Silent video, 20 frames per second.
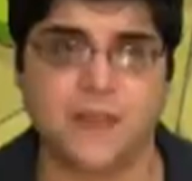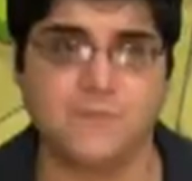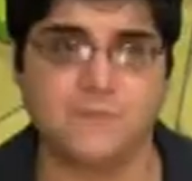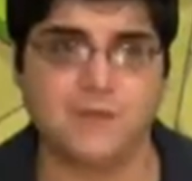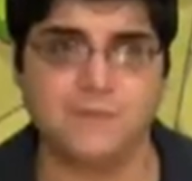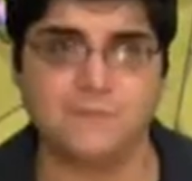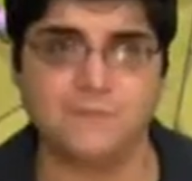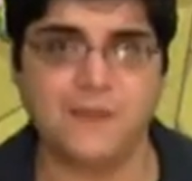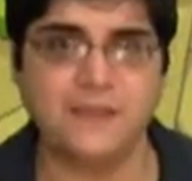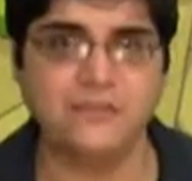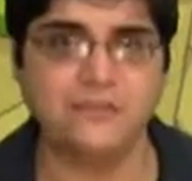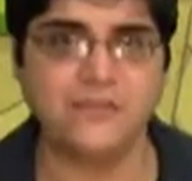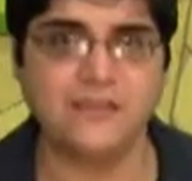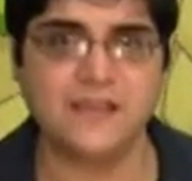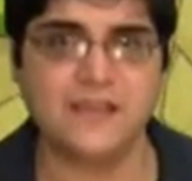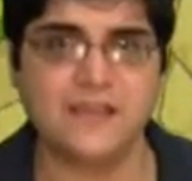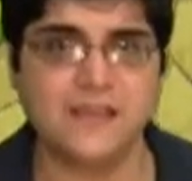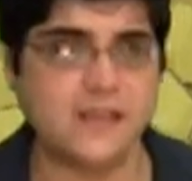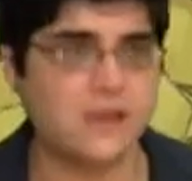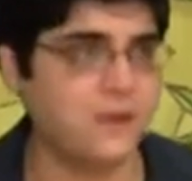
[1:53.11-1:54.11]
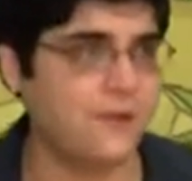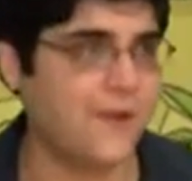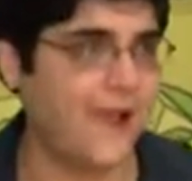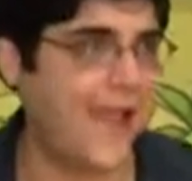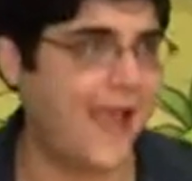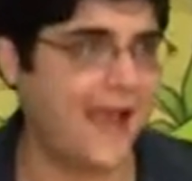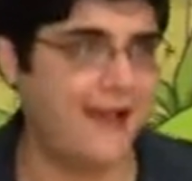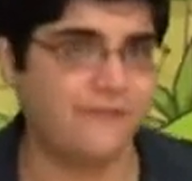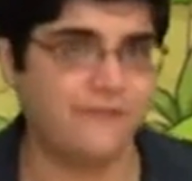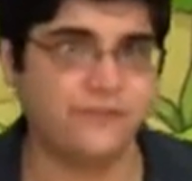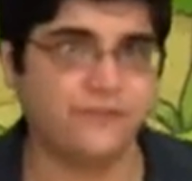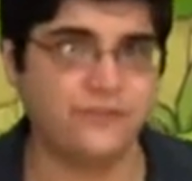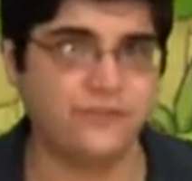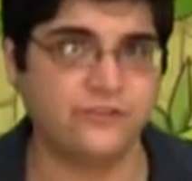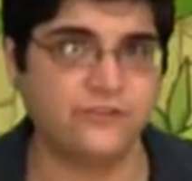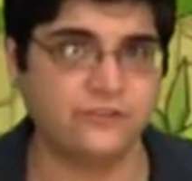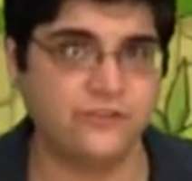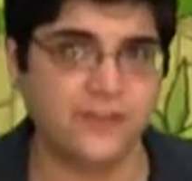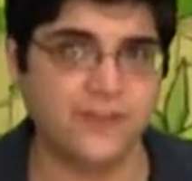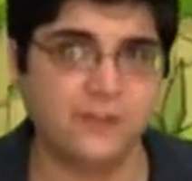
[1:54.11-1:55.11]
I mean, basically, you have
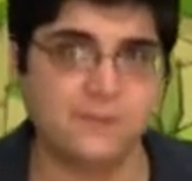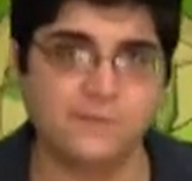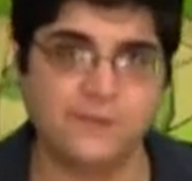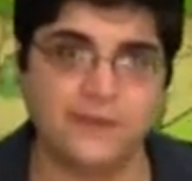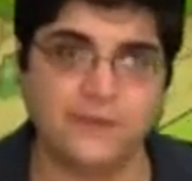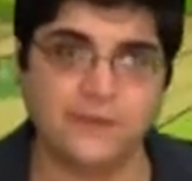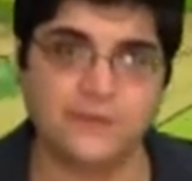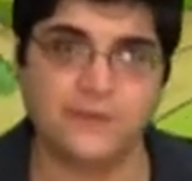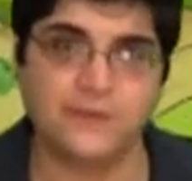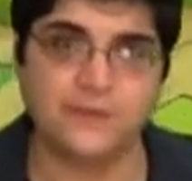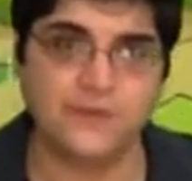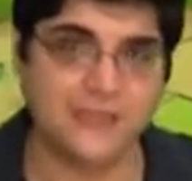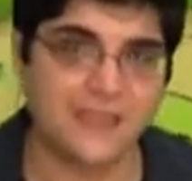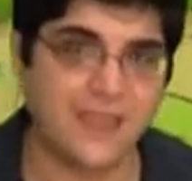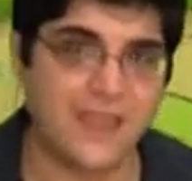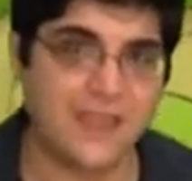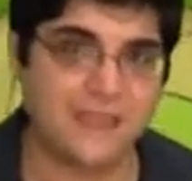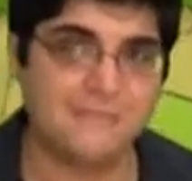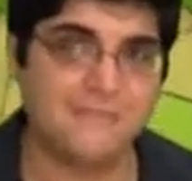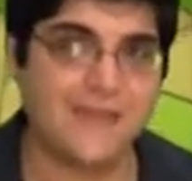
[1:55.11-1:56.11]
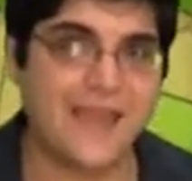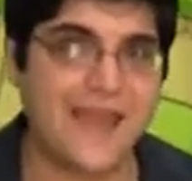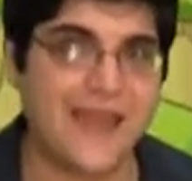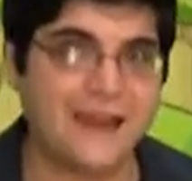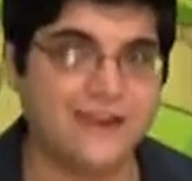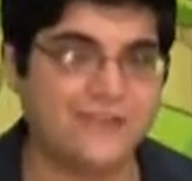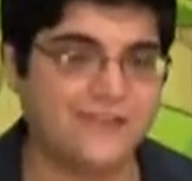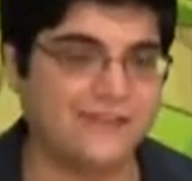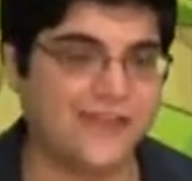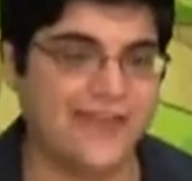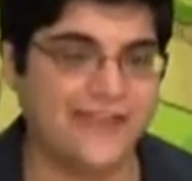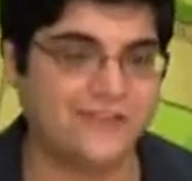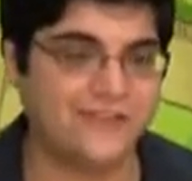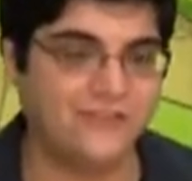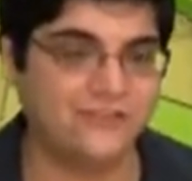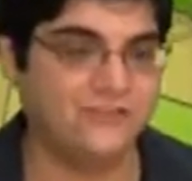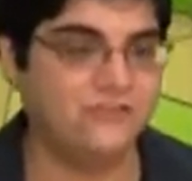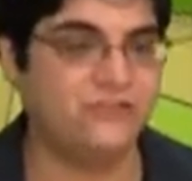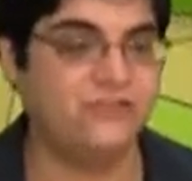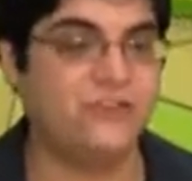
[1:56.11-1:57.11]
the single player with the gamepad is like
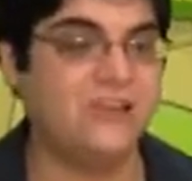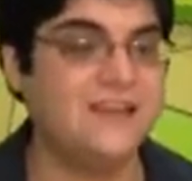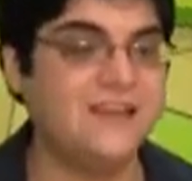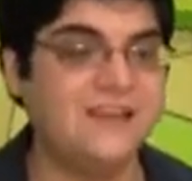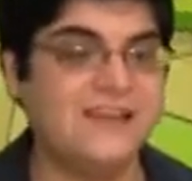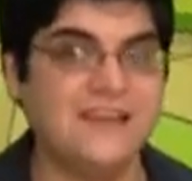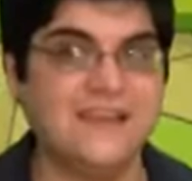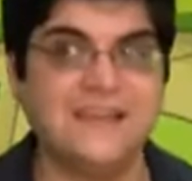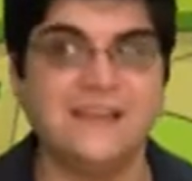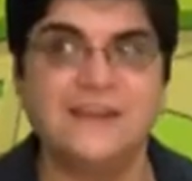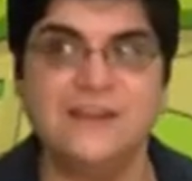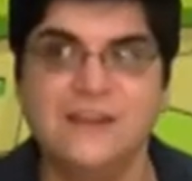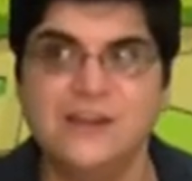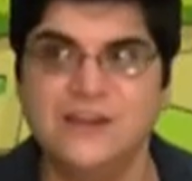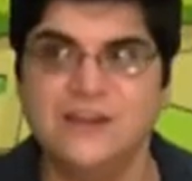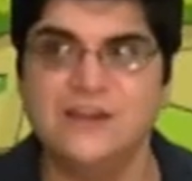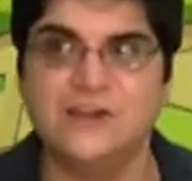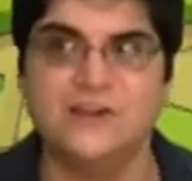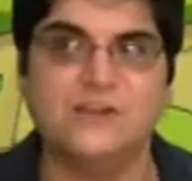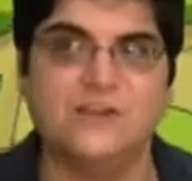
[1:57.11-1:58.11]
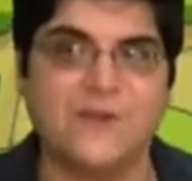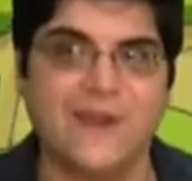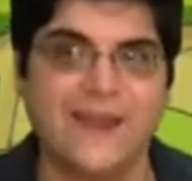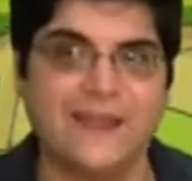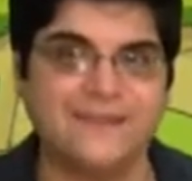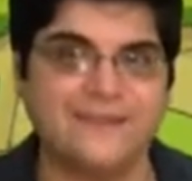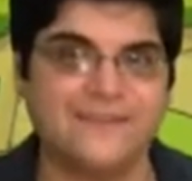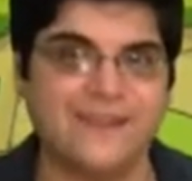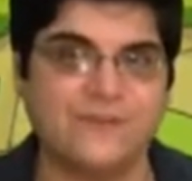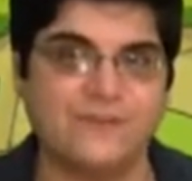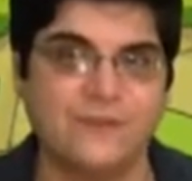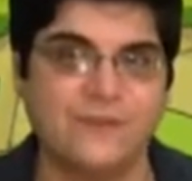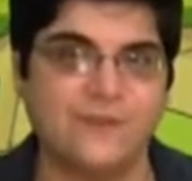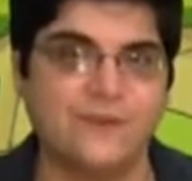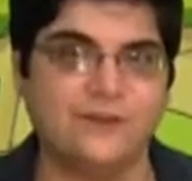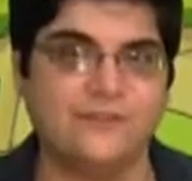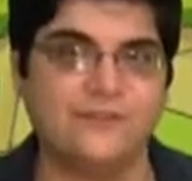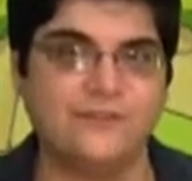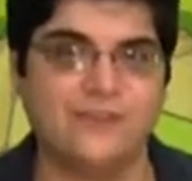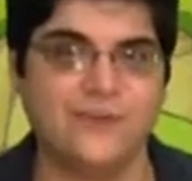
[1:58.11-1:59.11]
the genie who grants
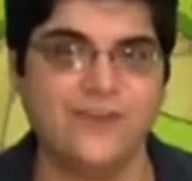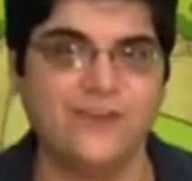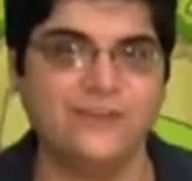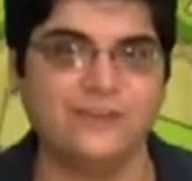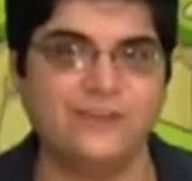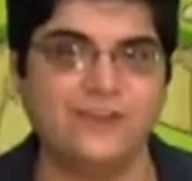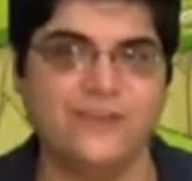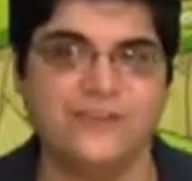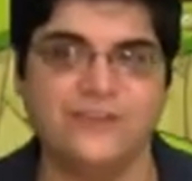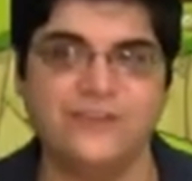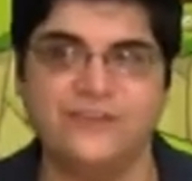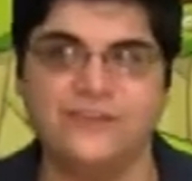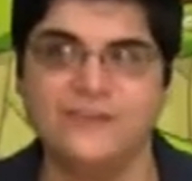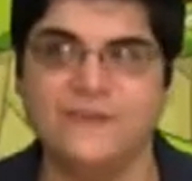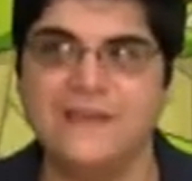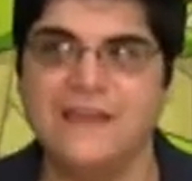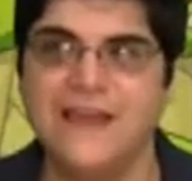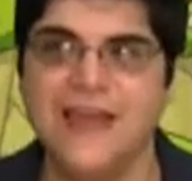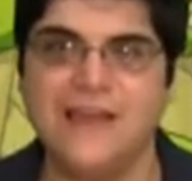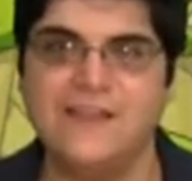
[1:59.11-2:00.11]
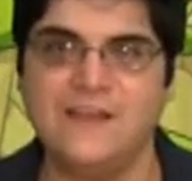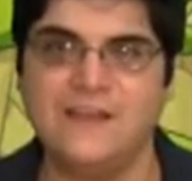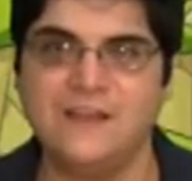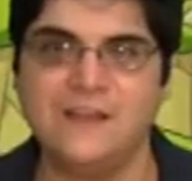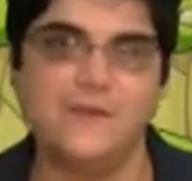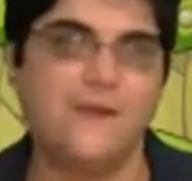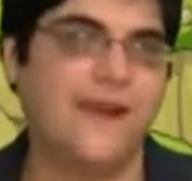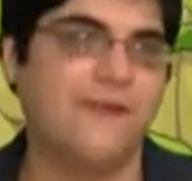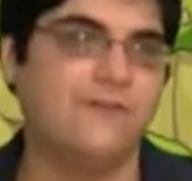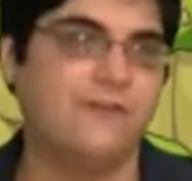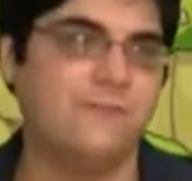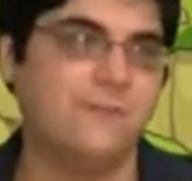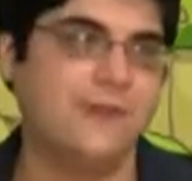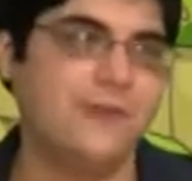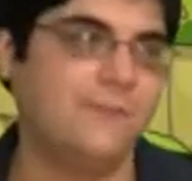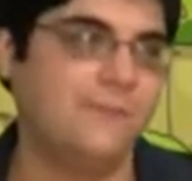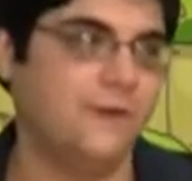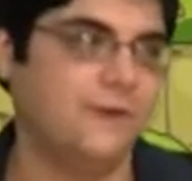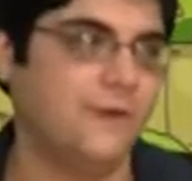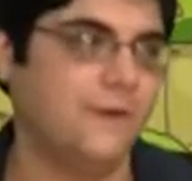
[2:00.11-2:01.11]
everyone's wishes, and then you have the
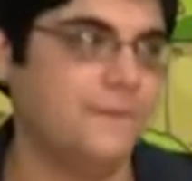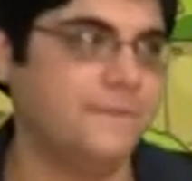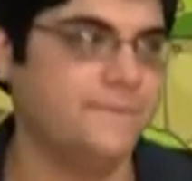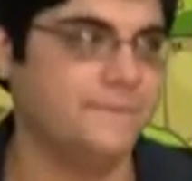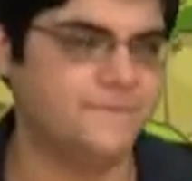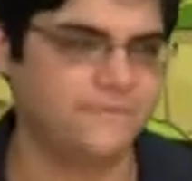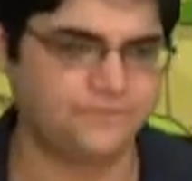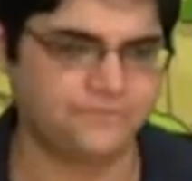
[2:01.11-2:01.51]
people